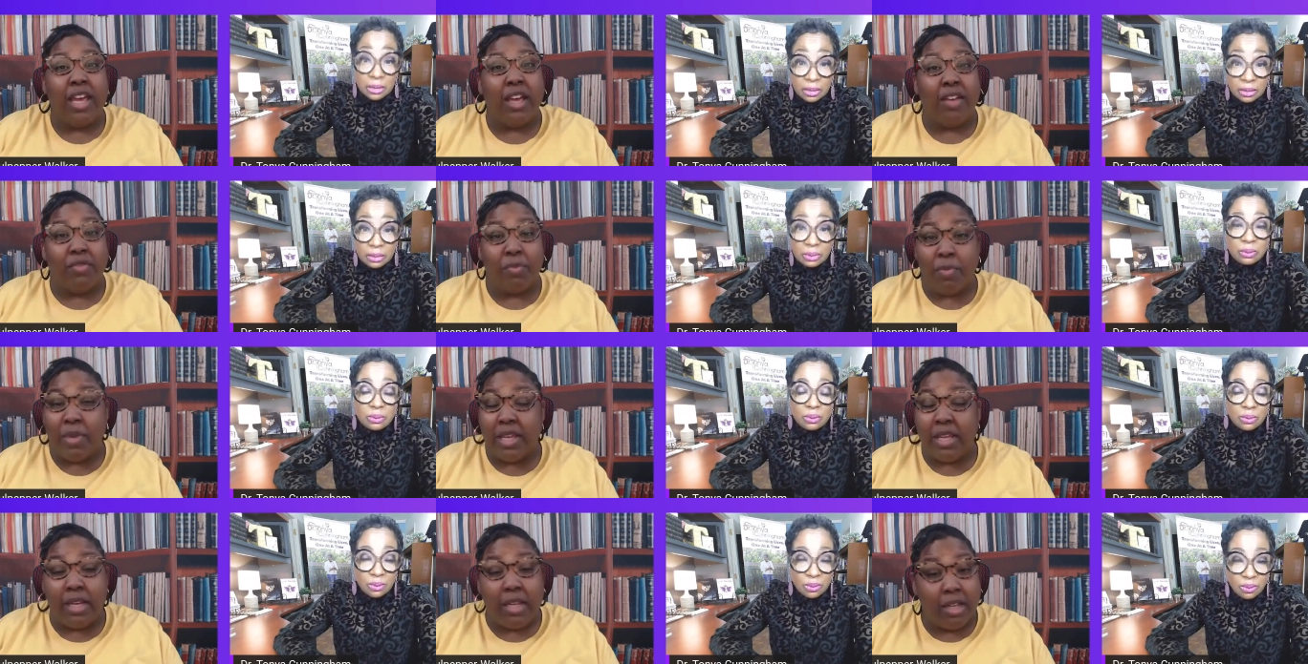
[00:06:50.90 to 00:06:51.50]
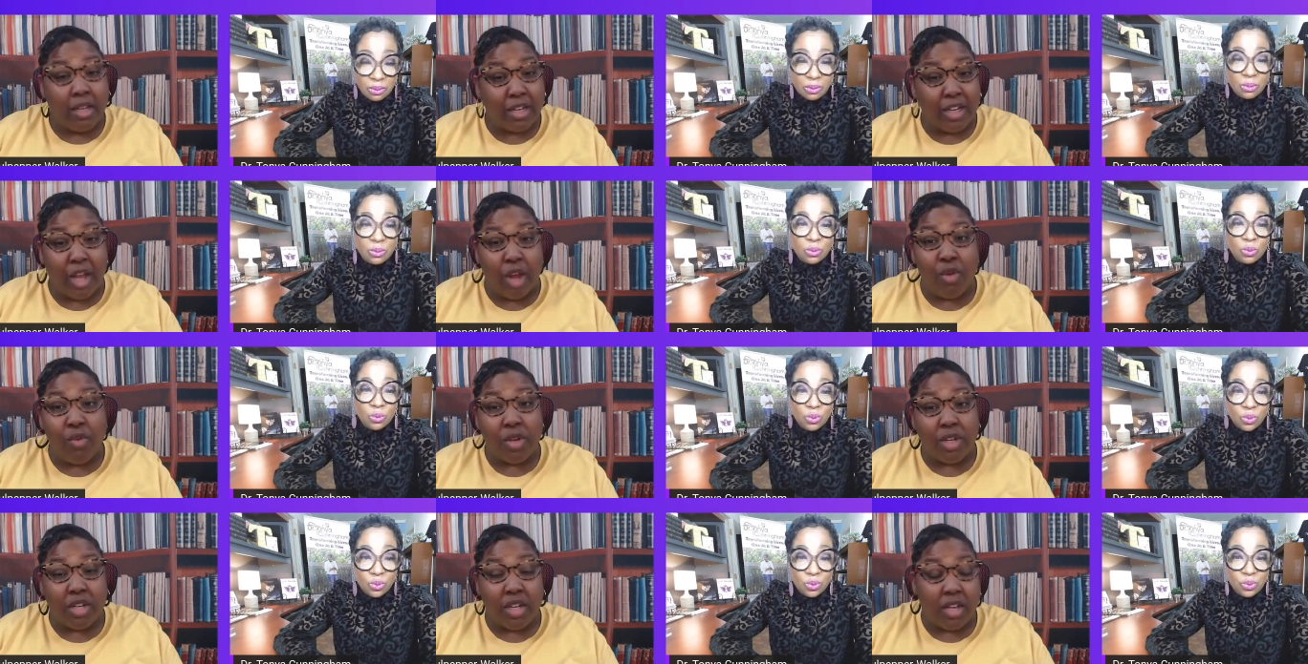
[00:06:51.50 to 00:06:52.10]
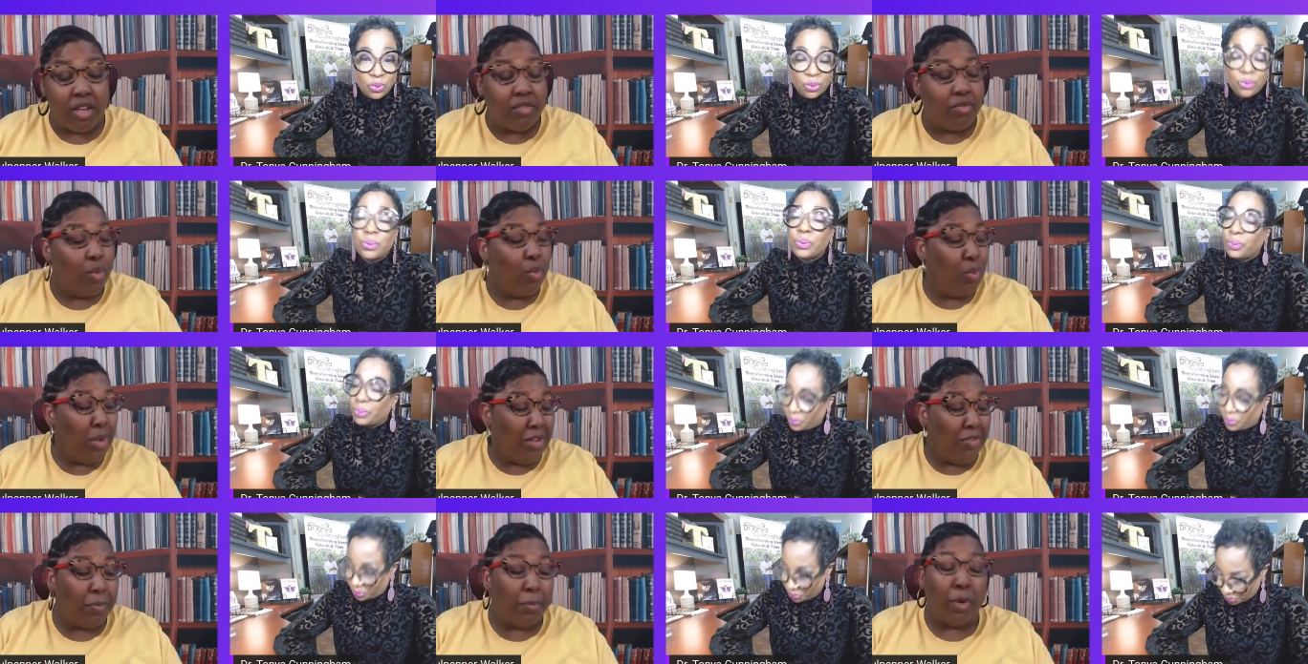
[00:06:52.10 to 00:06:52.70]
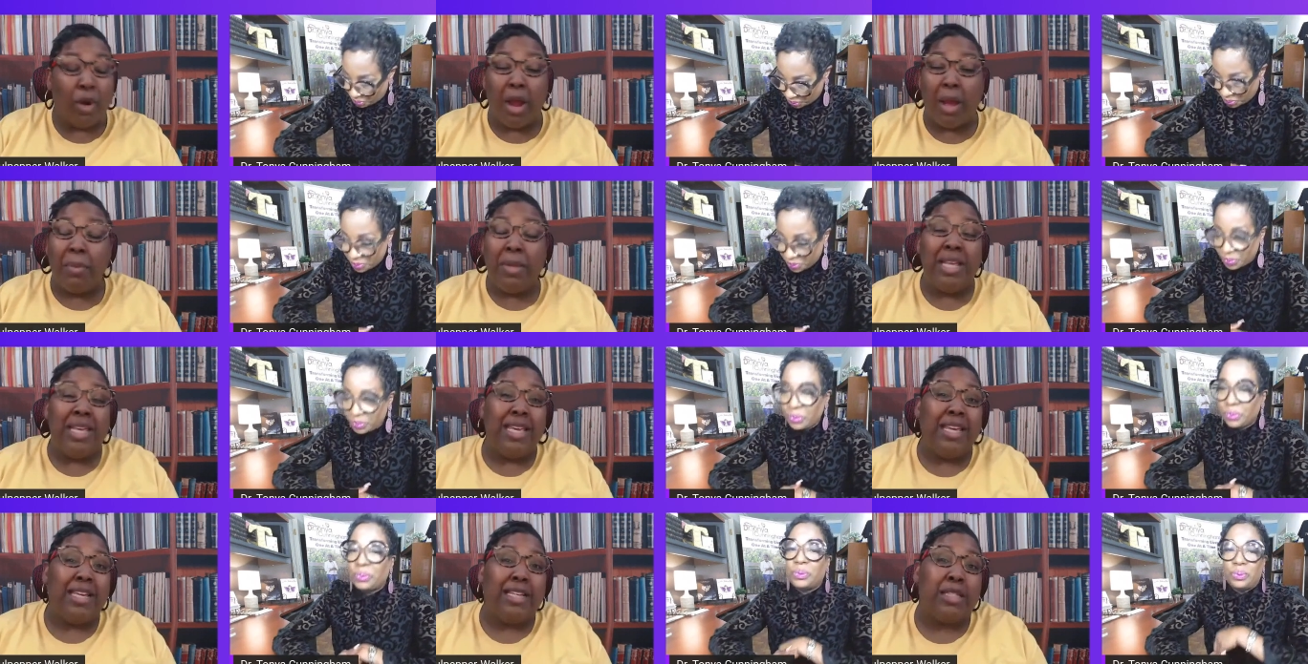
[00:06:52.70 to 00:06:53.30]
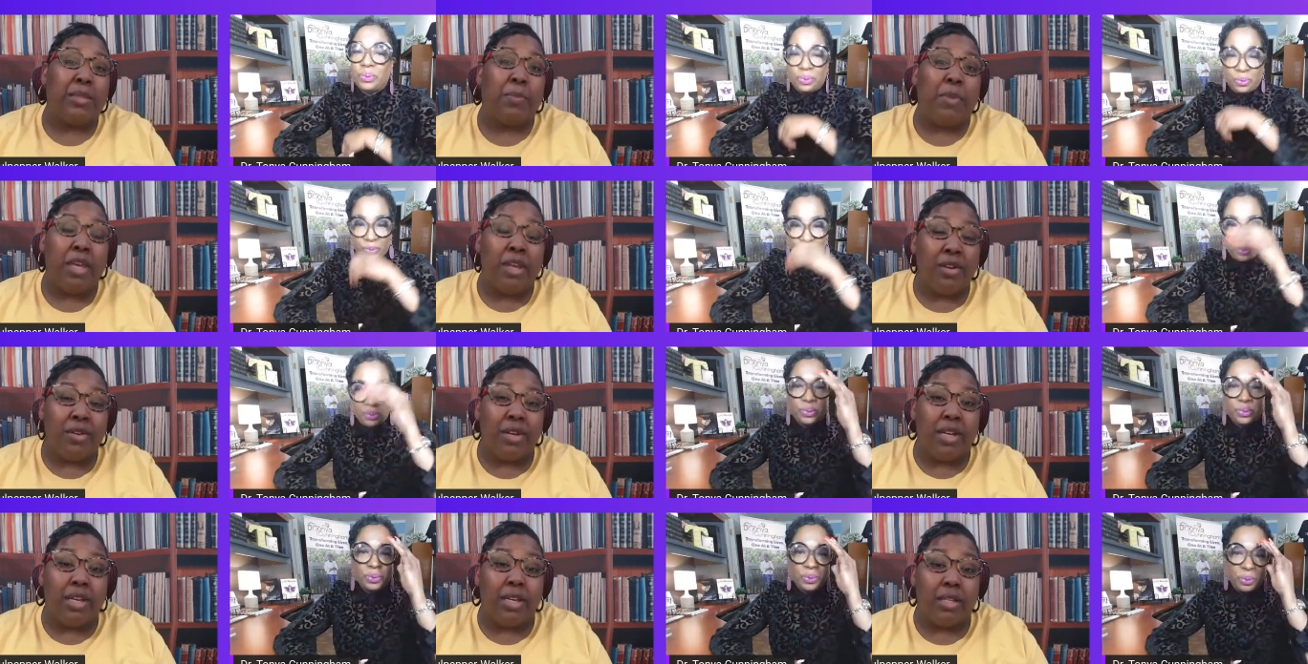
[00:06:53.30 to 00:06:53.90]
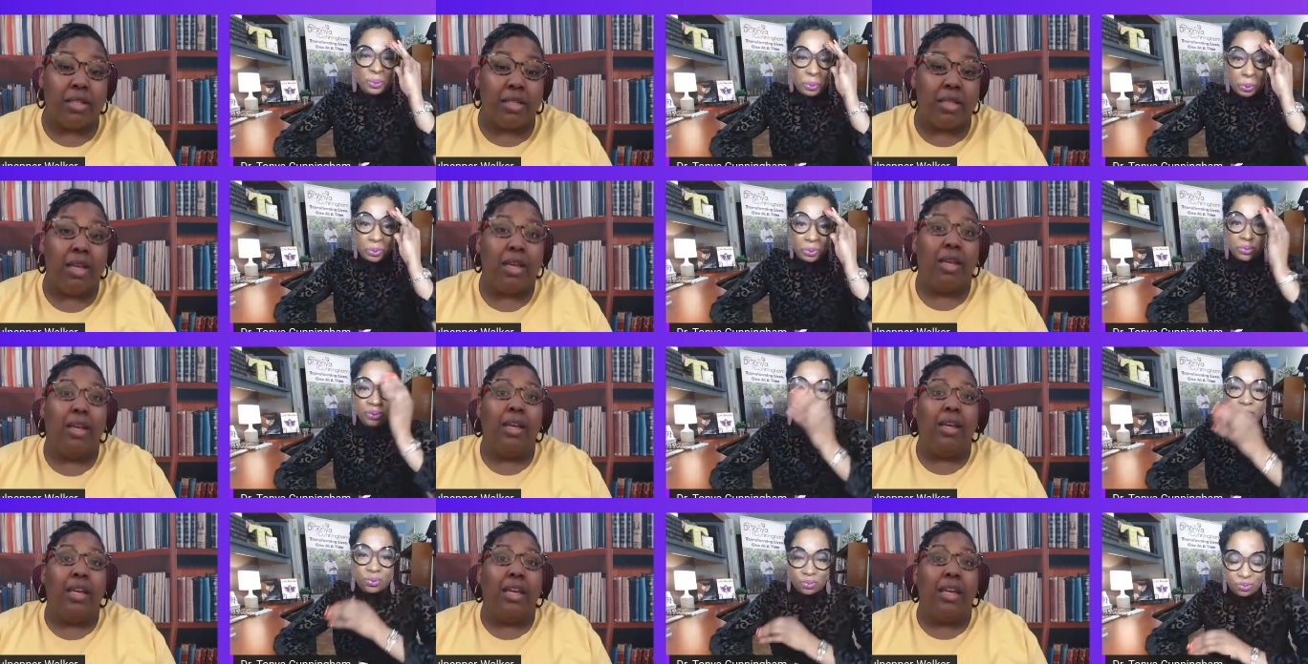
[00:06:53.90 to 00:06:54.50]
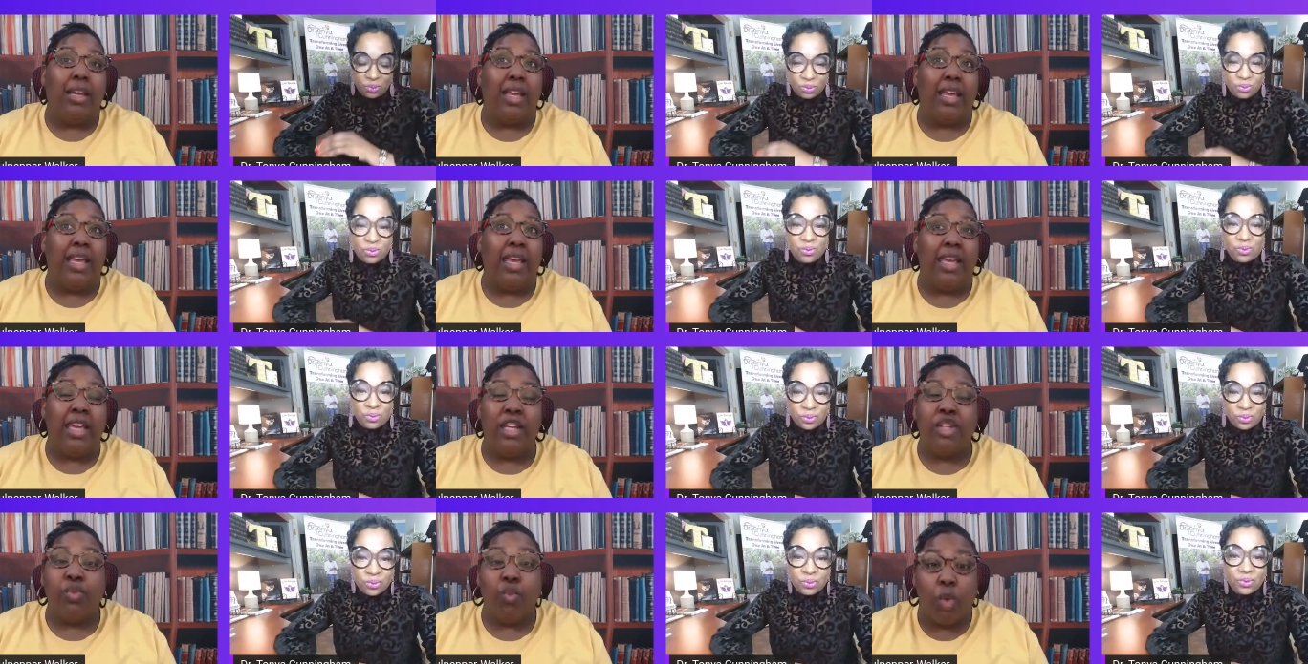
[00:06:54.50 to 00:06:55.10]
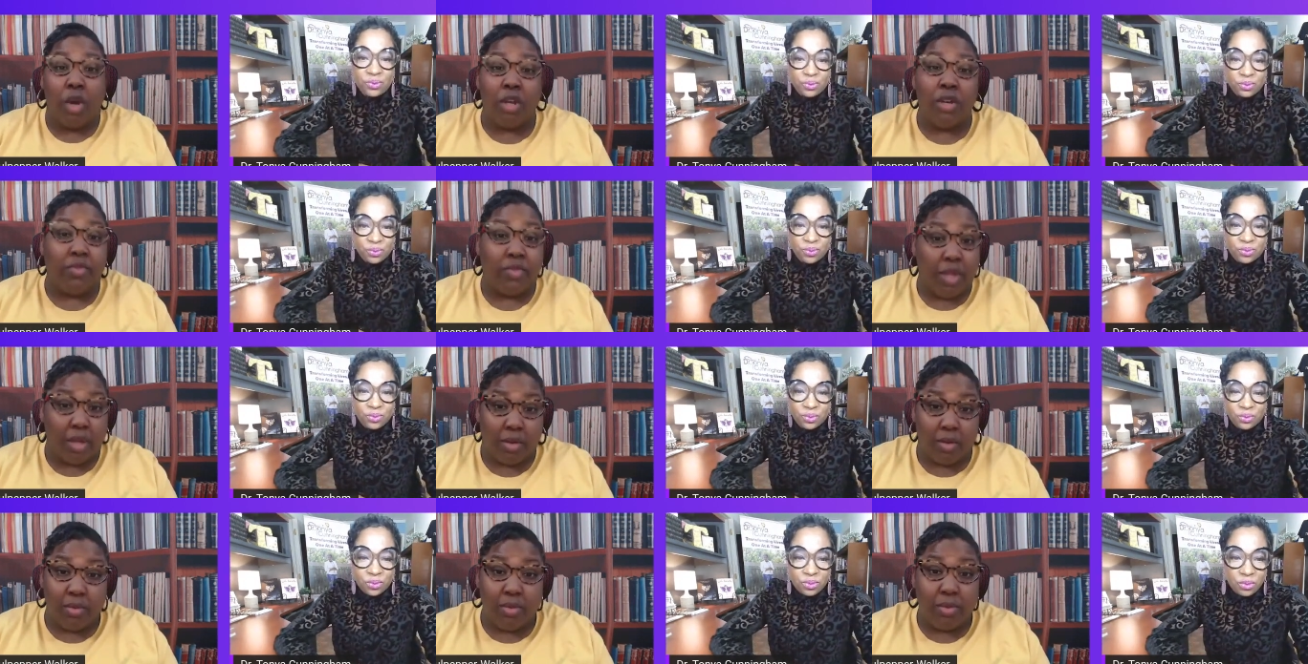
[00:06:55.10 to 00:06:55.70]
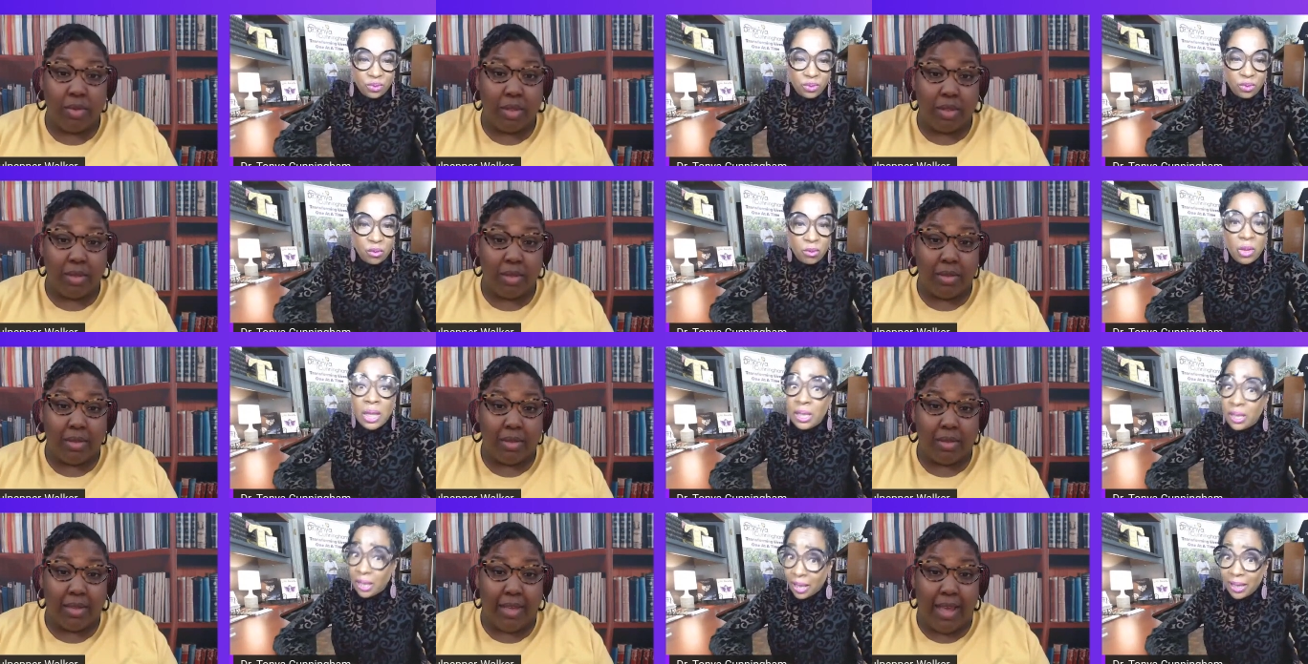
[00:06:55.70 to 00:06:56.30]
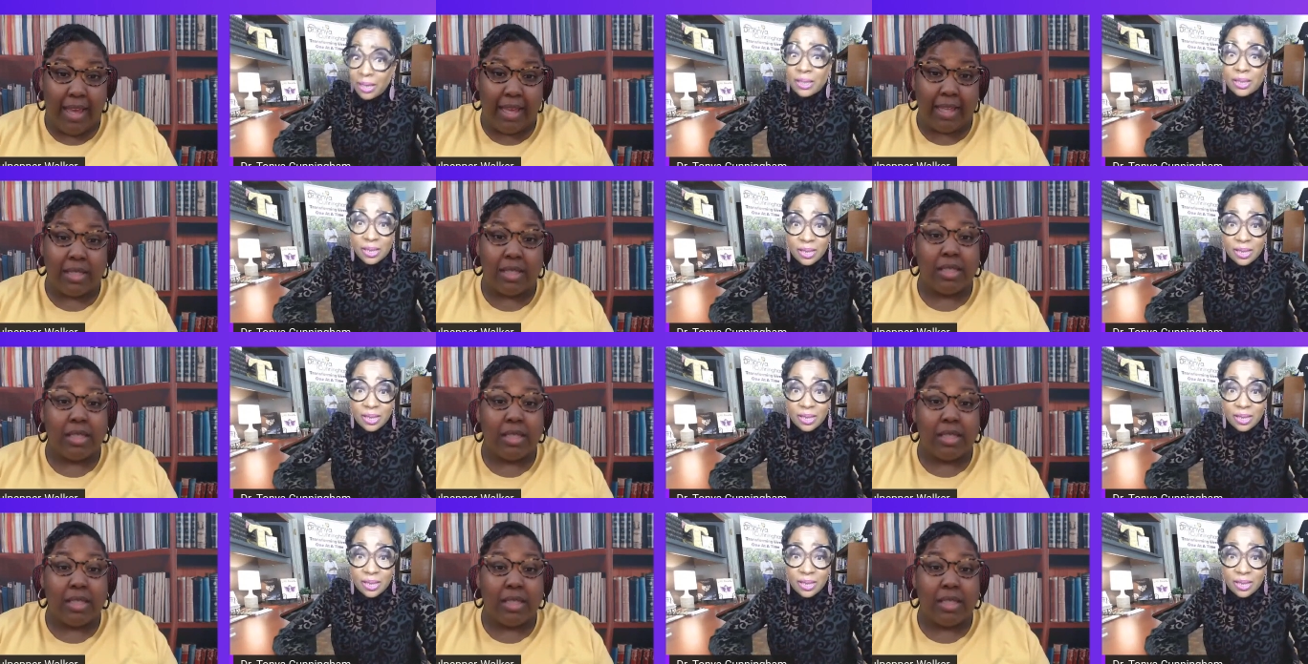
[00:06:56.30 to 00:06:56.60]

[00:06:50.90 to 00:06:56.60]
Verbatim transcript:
Speaker 1: have been here long enough, we've probably experienced each one of those yes.